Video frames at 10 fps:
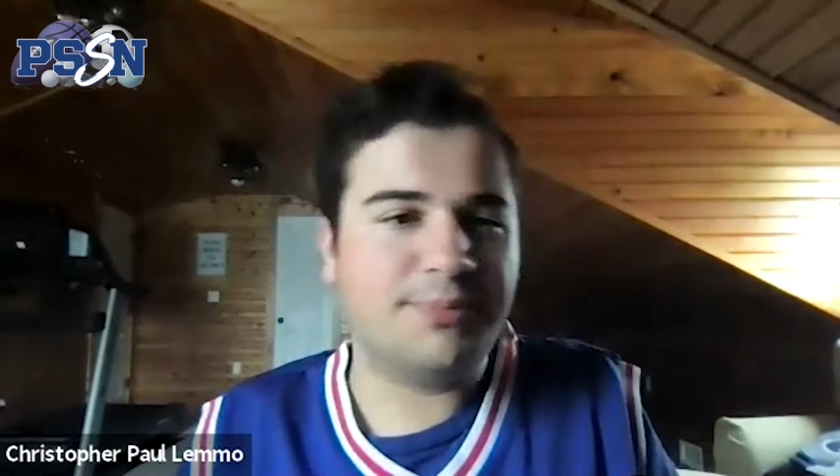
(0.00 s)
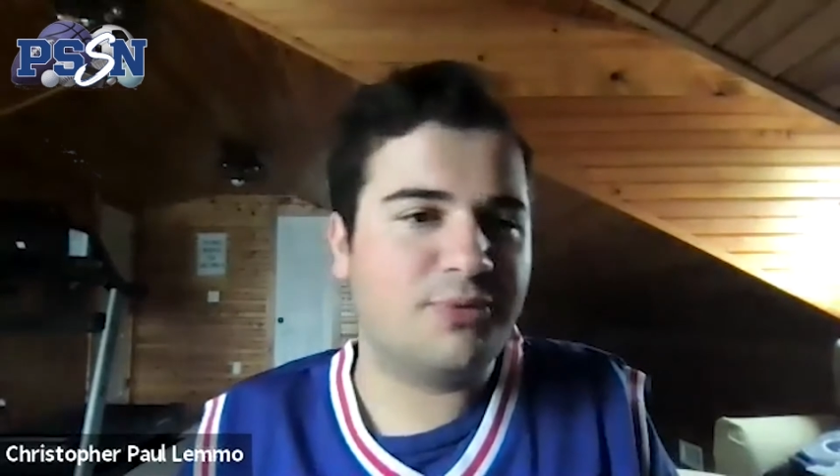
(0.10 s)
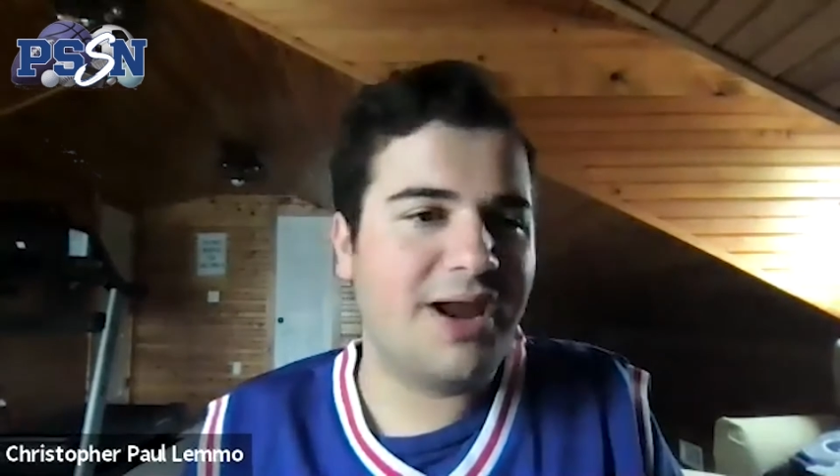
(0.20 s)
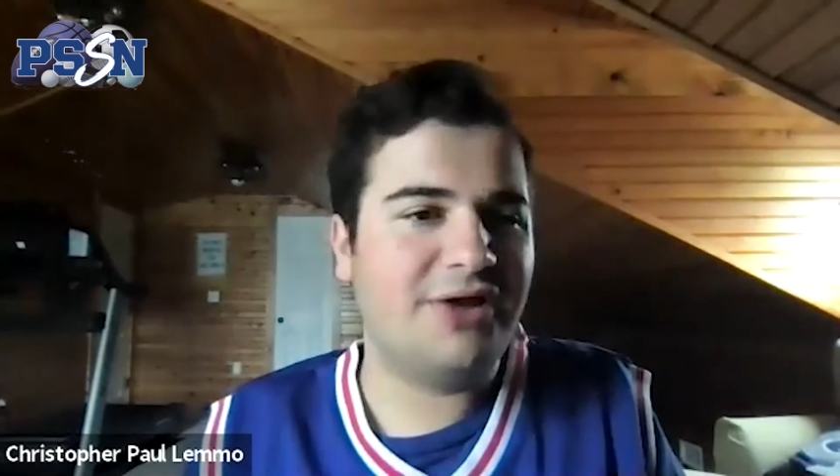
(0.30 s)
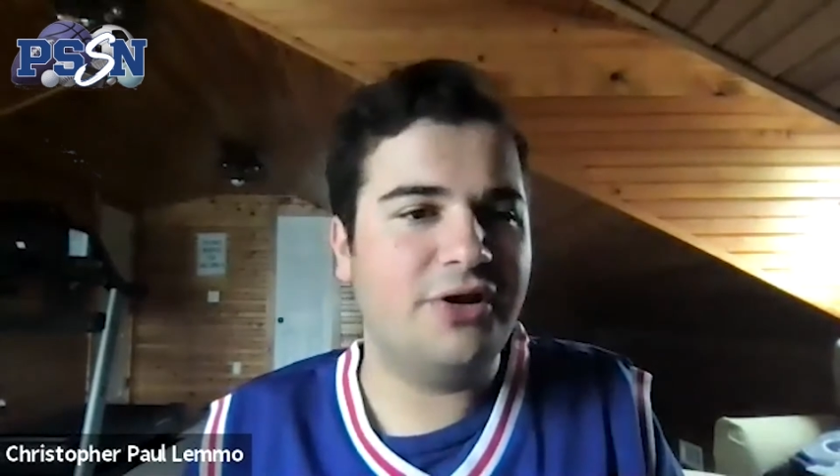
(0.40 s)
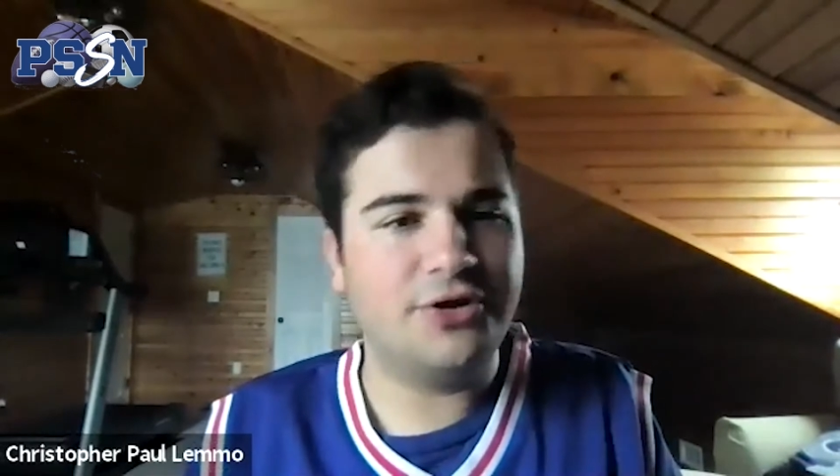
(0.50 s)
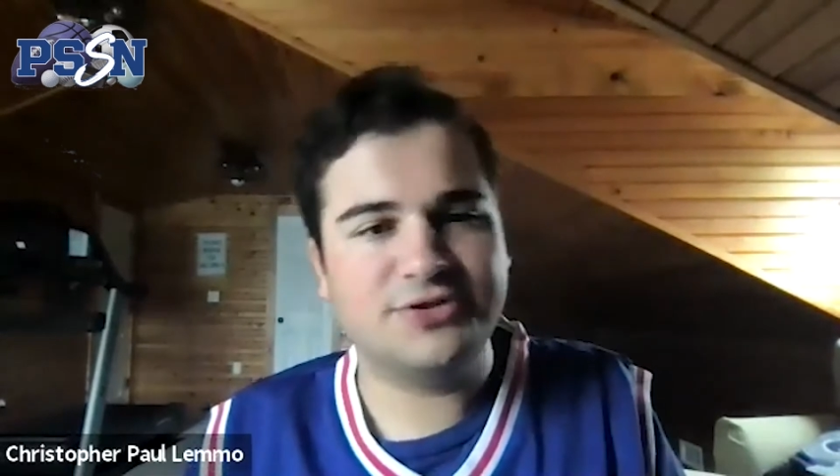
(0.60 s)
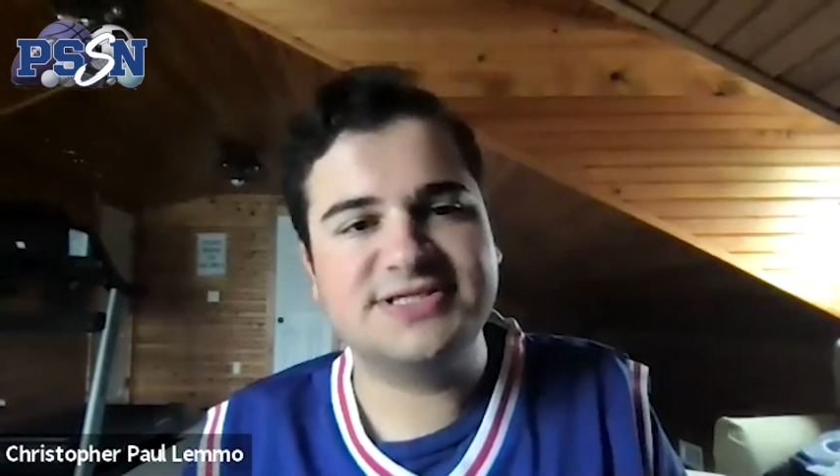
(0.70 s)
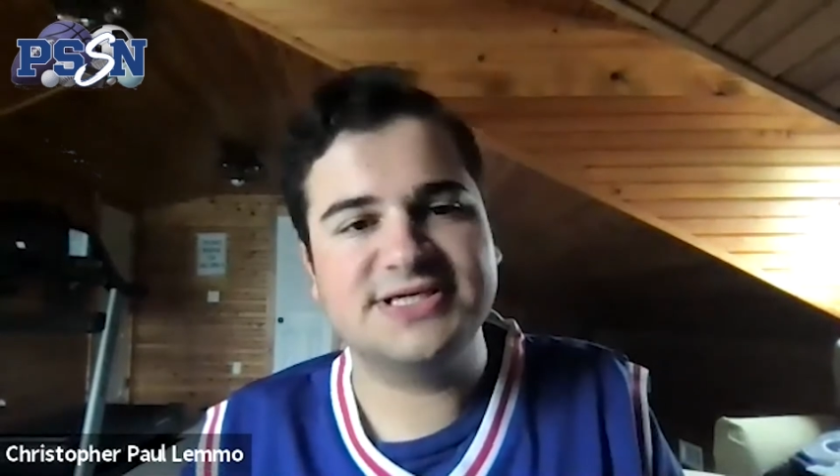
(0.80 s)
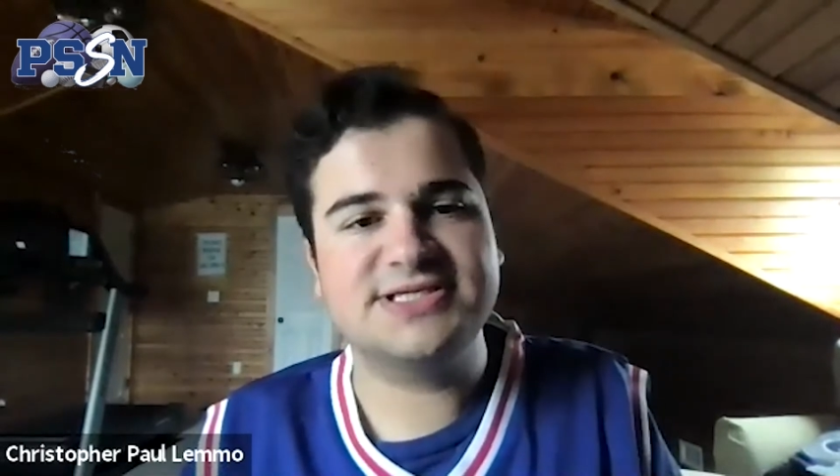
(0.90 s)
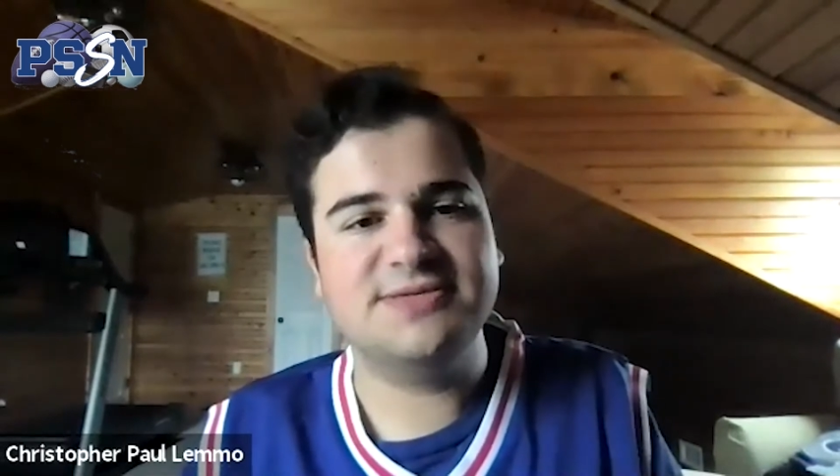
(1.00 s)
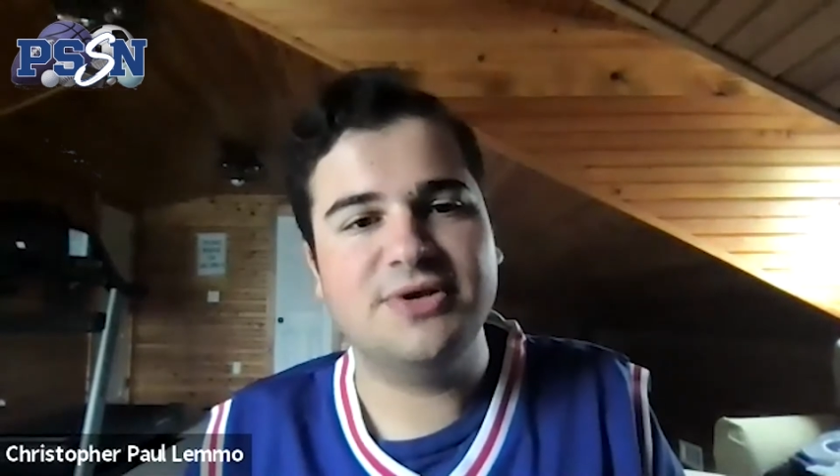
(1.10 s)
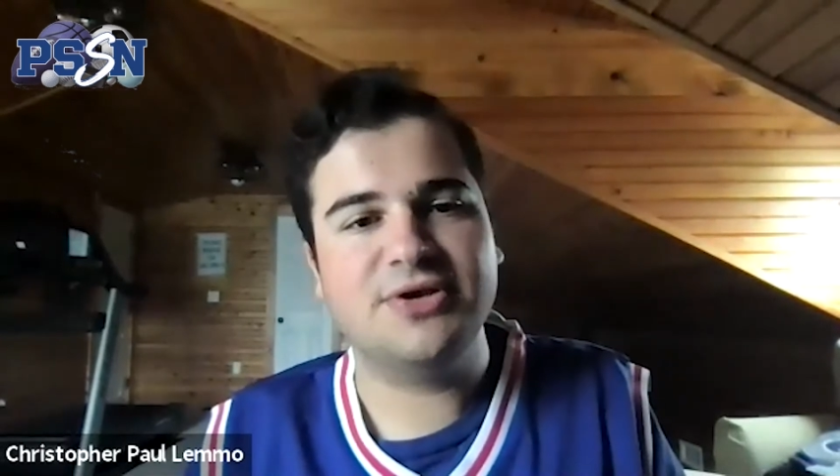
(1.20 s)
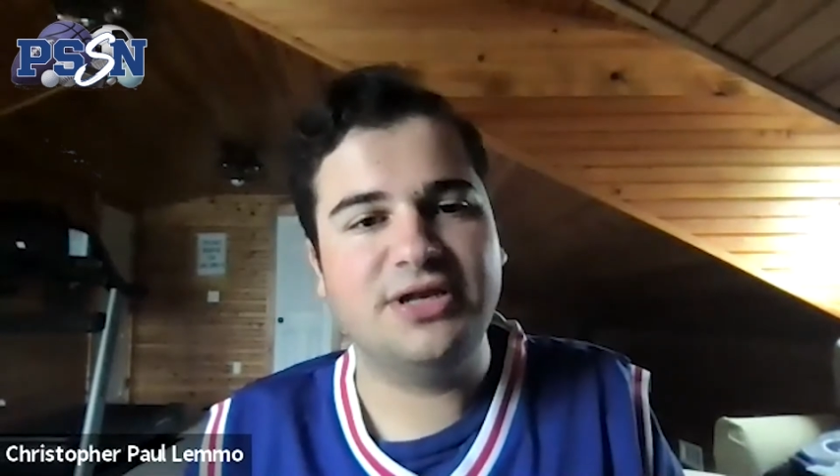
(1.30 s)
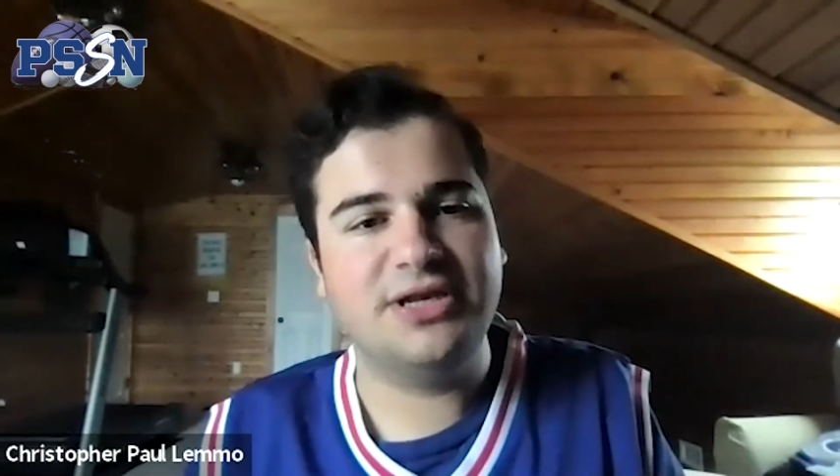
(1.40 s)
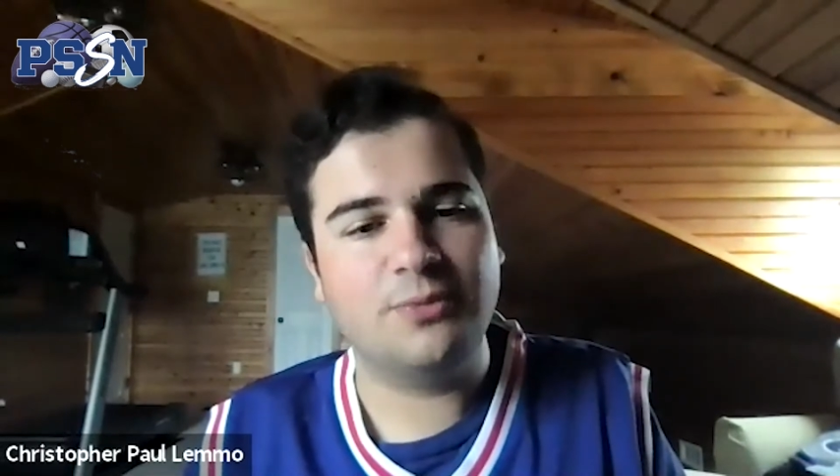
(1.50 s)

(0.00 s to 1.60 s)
around 160 million,